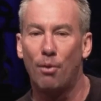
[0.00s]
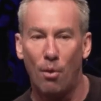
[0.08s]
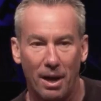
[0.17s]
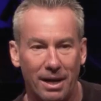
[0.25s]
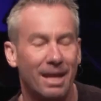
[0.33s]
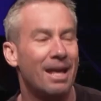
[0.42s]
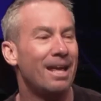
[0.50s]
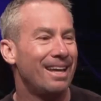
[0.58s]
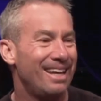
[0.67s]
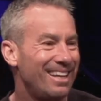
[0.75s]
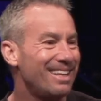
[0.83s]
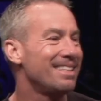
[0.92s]
point
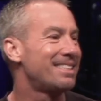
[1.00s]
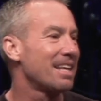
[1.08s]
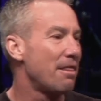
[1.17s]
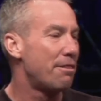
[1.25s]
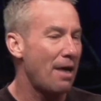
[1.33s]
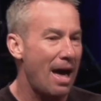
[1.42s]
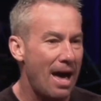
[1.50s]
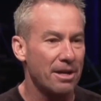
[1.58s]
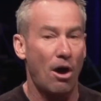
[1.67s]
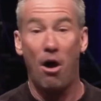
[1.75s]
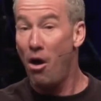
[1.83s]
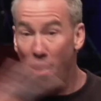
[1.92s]
is that
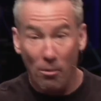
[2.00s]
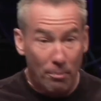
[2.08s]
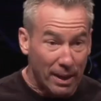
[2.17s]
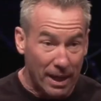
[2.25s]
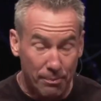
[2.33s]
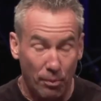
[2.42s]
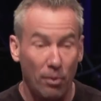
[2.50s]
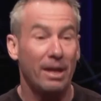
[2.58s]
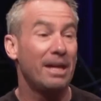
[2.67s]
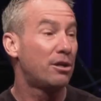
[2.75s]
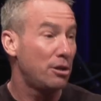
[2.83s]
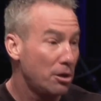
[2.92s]
all people,
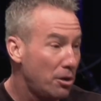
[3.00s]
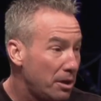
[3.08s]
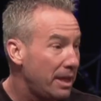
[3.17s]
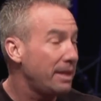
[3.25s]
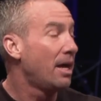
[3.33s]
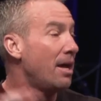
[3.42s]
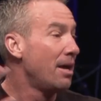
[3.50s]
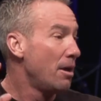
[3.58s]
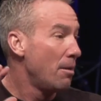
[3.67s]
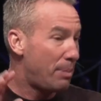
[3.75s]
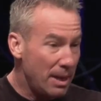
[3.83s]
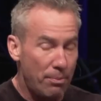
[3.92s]
including
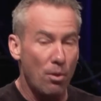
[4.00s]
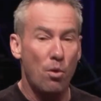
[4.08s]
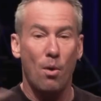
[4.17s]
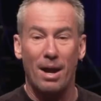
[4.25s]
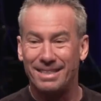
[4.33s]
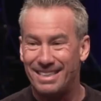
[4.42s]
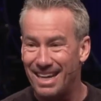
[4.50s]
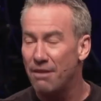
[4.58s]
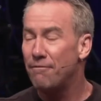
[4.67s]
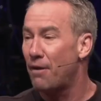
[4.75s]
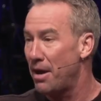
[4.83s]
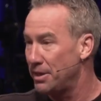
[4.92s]
people who
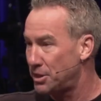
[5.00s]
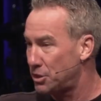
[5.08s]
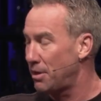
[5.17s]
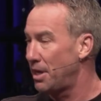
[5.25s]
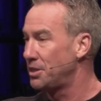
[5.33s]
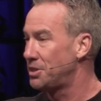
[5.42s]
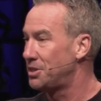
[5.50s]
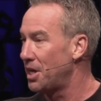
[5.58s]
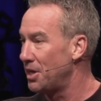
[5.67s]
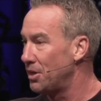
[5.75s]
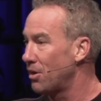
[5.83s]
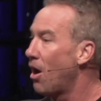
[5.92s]
identify as
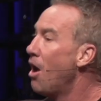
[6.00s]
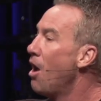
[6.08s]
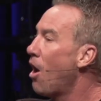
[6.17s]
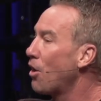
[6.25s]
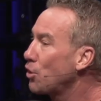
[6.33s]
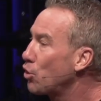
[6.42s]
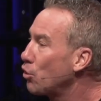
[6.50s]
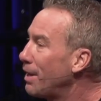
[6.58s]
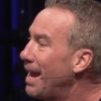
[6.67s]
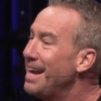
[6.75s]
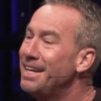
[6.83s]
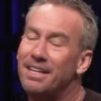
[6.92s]
transgender, are
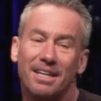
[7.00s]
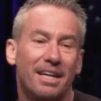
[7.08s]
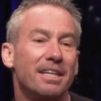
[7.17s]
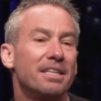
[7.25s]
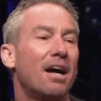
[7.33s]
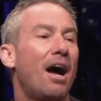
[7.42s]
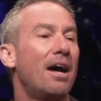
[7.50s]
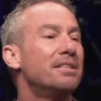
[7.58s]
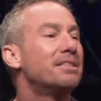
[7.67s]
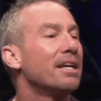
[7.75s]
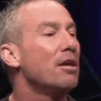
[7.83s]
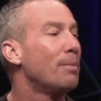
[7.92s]
created in
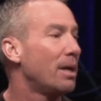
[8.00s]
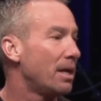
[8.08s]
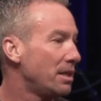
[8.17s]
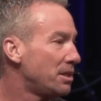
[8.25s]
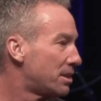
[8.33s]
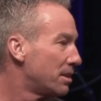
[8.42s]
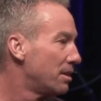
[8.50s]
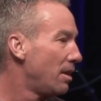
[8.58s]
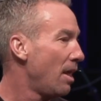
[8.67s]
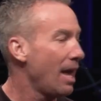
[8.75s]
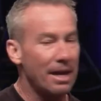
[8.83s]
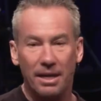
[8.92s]
God's image,
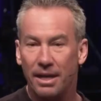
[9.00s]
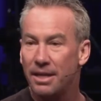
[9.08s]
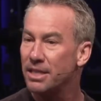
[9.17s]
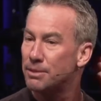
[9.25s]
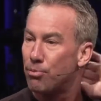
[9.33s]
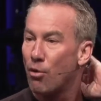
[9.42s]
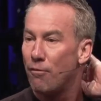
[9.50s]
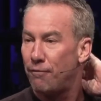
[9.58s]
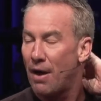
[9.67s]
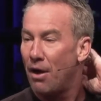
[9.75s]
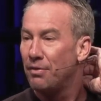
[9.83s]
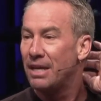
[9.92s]
and it is
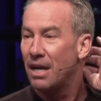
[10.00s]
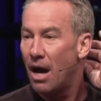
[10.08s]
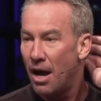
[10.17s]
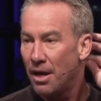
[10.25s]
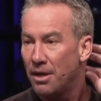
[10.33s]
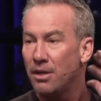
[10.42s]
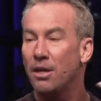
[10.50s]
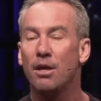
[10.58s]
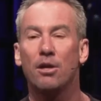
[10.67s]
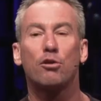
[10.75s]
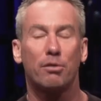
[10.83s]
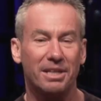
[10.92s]
profoundly
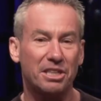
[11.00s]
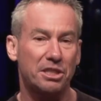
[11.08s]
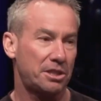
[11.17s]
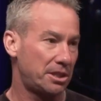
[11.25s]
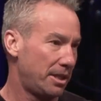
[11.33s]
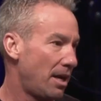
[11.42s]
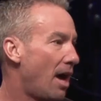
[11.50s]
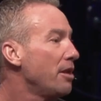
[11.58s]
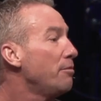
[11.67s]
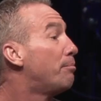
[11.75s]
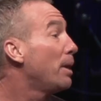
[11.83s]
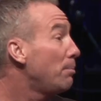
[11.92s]
unchristian,
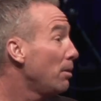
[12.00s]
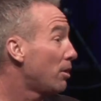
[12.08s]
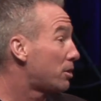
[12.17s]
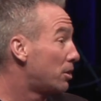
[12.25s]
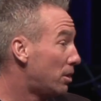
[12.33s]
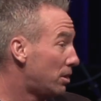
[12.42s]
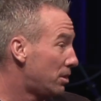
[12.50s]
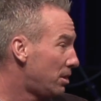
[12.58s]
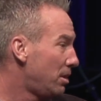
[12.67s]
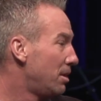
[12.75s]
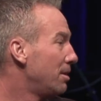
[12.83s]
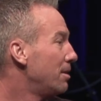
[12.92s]

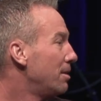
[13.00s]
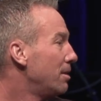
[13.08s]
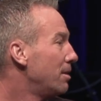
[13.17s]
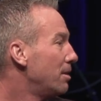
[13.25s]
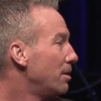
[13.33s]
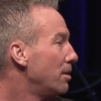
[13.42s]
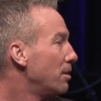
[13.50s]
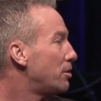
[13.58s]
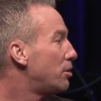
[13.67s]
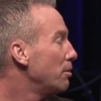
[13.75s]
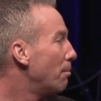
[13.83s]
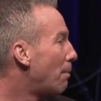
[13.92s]
unbiblical
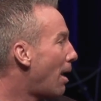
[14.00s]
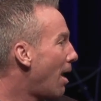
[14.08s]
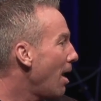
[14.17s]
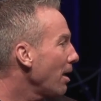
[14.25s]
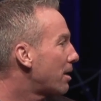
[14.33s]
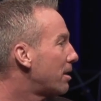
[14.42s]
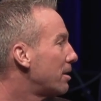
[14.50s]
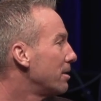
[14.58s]
to mock,